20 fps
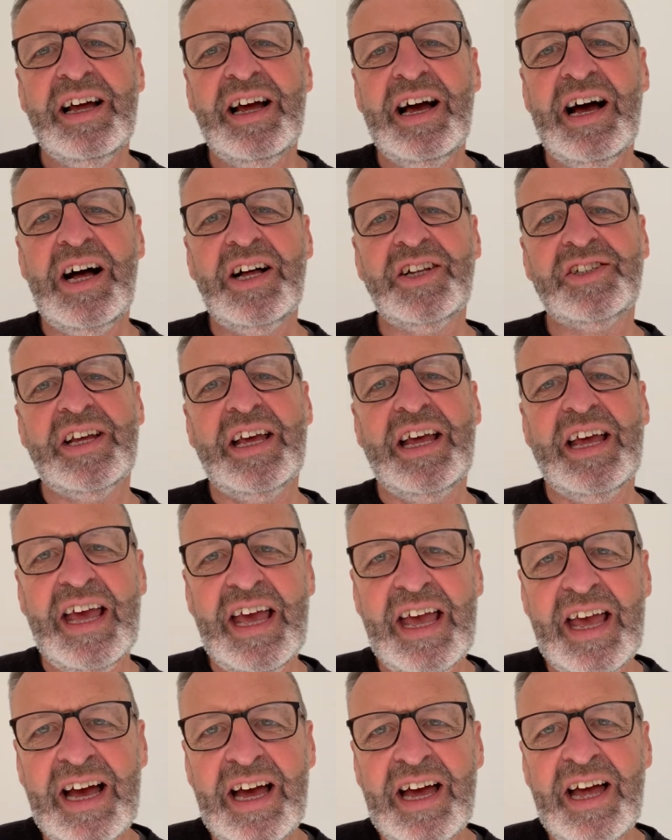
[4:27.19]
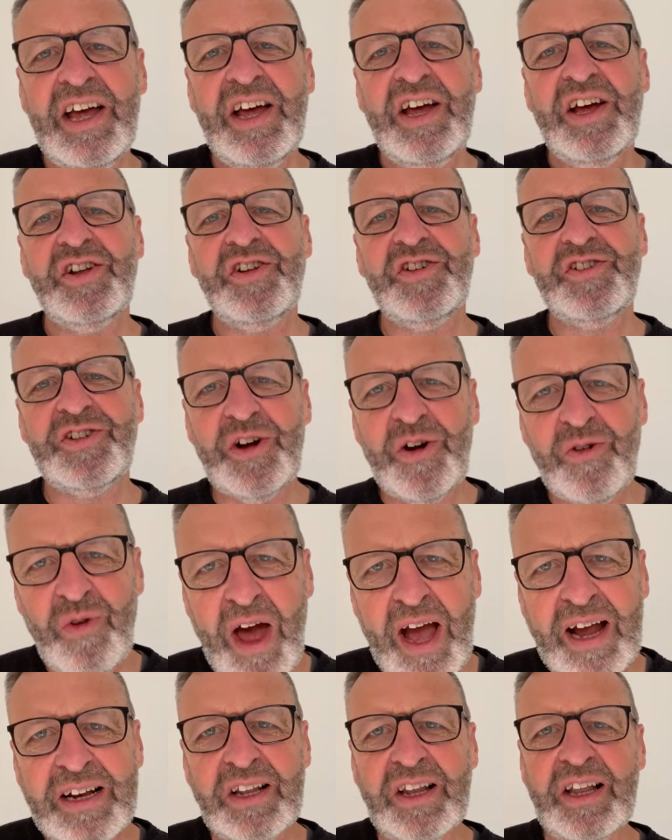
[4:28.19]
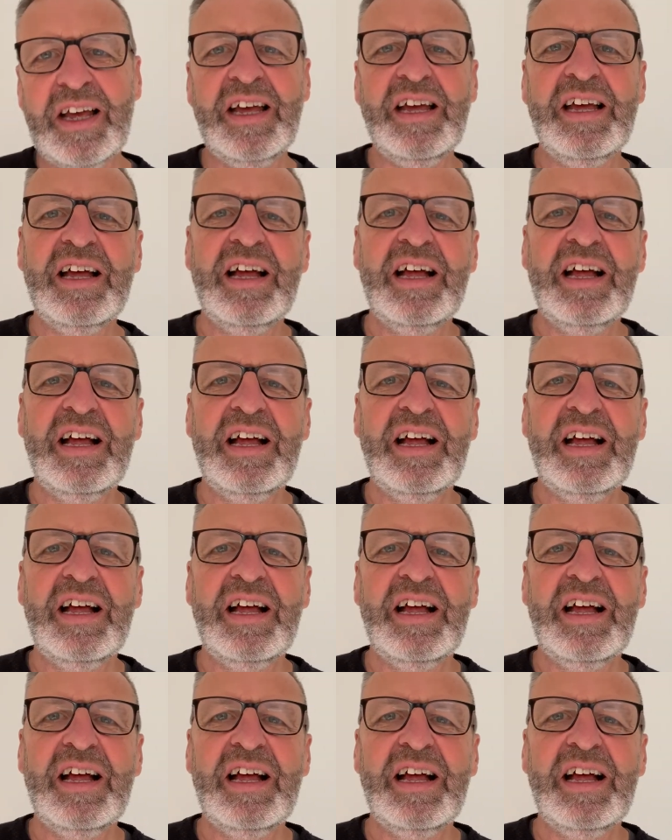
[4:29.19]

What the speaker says: to hear directly